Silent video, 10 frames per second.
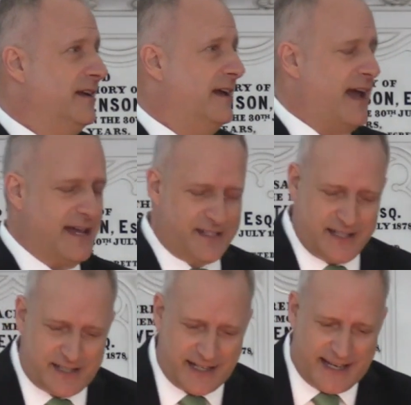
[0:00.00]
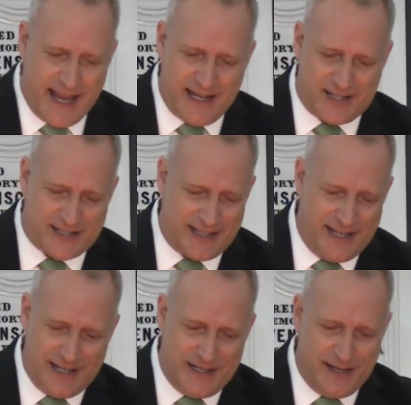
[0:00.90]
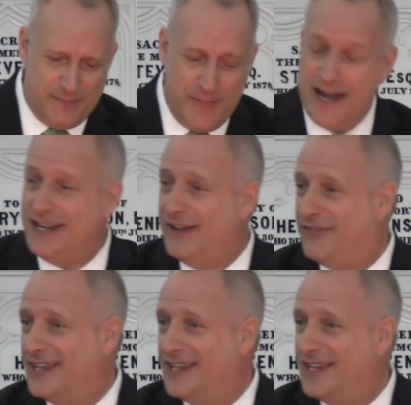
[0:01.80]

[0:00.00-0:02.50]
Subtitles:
As is the case in many of